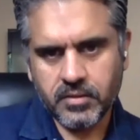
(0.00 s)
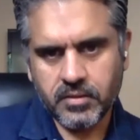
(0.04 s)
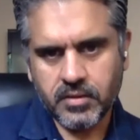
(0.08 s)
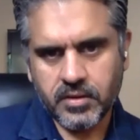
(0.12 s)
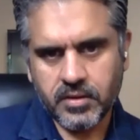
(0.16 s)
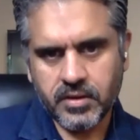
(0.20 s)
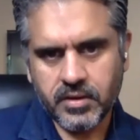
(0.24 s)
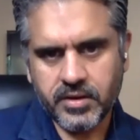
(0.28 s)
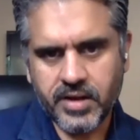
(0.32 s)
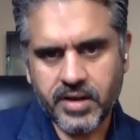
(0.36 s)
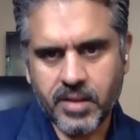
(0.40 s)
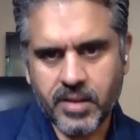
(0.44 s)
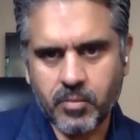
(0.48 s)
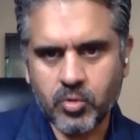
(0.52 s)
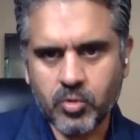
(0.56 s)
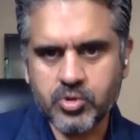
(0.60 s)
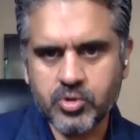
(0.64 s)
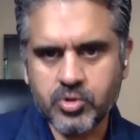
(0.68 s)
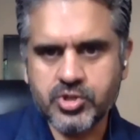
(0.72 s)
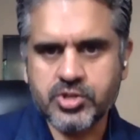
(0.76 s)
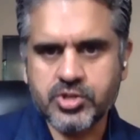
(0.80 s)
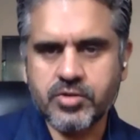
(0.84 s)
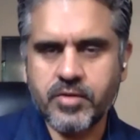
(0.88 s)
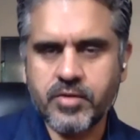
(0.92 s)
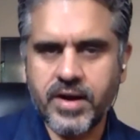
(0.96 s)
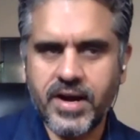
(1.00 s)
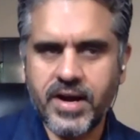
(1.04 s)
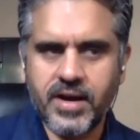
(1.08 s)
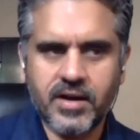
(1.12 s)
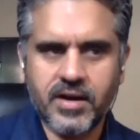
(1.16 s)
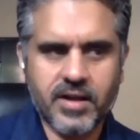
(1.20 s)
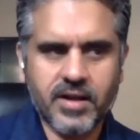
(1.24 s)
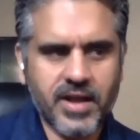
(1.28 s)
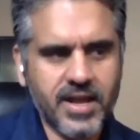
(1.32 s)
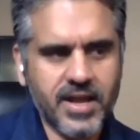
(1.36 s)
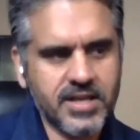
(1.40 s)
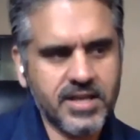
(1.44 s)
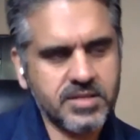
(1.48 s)

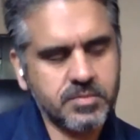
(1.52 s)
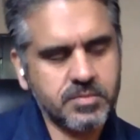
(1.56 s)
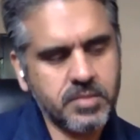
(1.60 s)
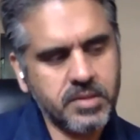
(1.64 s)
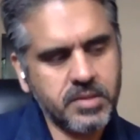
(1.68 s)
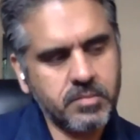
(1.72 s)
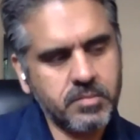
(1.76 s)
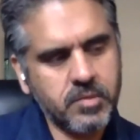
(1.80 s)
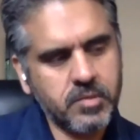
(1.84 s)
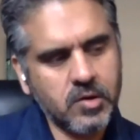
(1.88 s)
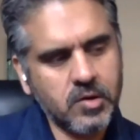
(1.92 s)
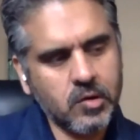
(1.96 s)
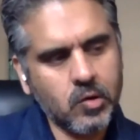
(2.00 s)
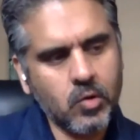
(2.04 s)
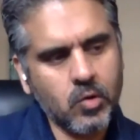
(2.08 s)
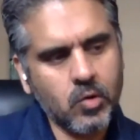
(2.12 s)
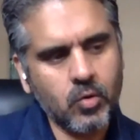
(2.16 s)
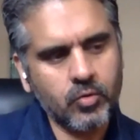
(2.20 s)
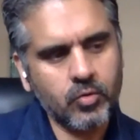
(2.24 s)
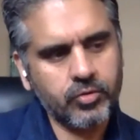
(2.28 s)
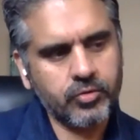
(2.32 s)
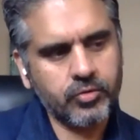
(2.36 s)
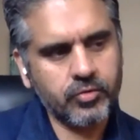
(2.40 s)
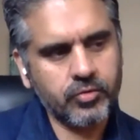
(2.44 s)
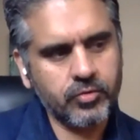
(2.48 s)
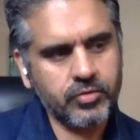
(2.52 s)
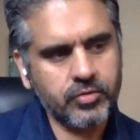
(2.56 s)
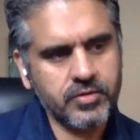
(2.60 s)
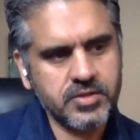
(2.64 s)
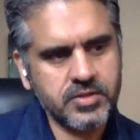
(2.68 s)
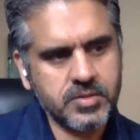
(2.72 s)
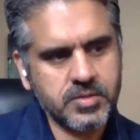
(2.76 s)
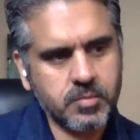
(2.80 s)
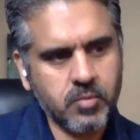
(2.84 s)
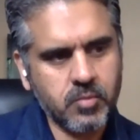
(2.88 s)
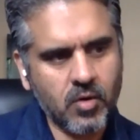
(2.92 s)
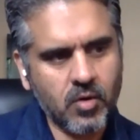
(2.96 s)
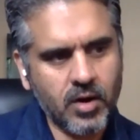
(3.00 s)
demonstrate as people go through this
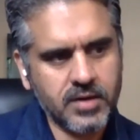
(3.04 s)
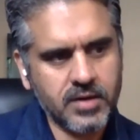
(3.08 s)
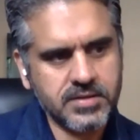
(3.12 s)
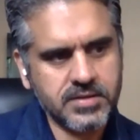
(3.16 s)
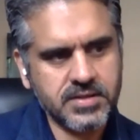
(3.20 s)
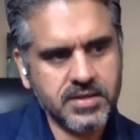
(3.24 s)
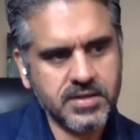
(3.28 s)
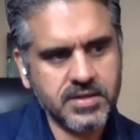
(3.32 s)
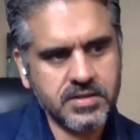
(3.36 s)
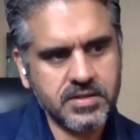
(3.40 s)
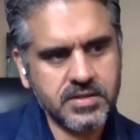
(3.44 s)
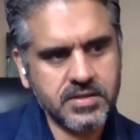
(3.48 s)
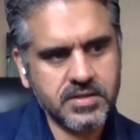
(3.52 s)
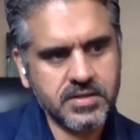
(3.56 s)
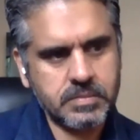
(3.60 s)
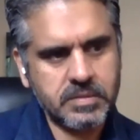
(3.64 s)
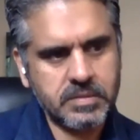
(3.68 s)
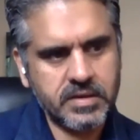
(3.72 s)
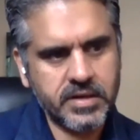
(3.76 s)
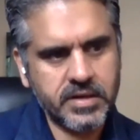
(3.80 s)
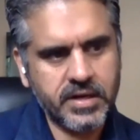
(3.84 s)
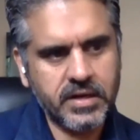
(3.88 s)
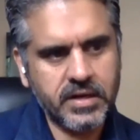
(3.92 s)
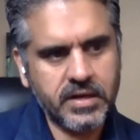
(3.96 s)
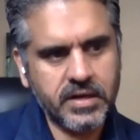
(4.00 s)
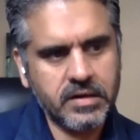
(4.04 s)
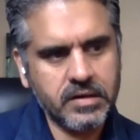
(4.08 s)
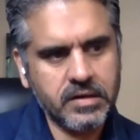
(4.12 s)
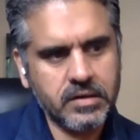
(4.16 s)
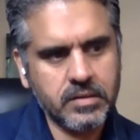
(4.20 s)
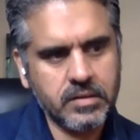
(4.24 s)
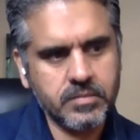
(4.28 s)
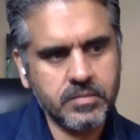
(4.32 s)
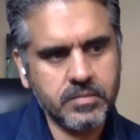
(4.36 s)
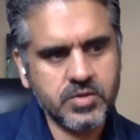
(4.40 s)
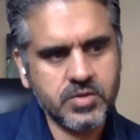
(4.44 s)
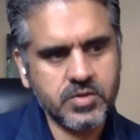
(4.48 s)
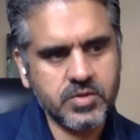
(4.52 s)
process in
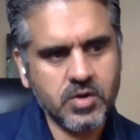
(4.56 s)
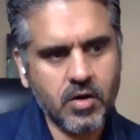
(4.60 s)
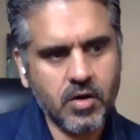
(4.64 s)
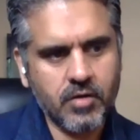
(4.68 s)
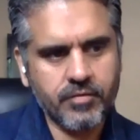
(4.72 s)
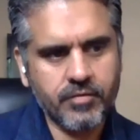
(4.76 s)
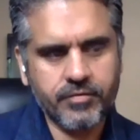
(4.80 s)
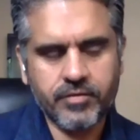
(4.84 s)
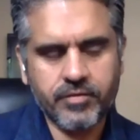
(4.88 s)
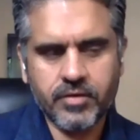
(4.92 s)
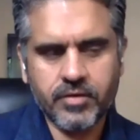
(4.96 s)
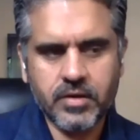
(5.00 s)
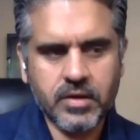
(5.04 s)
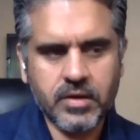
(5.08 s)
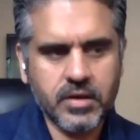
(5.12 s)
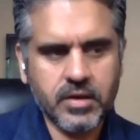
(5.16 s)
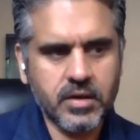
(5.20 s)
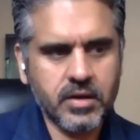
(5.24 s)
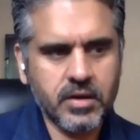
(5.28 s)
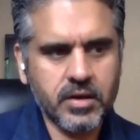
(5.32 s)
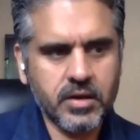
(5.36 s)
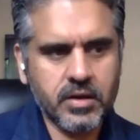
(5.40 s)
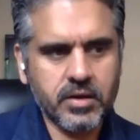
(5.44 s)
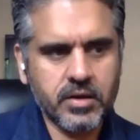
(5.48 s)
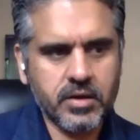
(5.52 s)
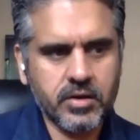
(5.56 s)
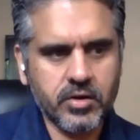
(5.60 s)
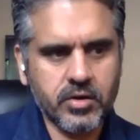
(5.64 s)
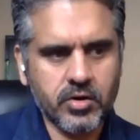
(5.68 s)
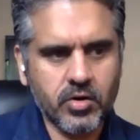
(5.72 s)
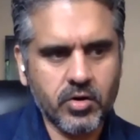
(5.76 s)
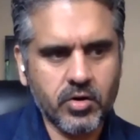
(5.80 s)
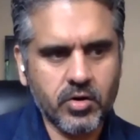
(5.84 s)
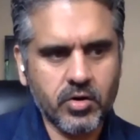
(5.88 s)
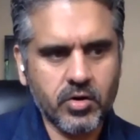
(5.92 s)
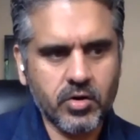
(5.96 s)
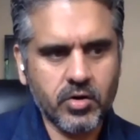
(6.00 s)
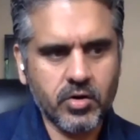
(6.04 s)
terms of, you
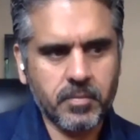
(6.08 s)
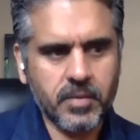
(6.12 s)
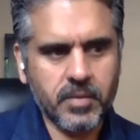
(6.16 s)
know,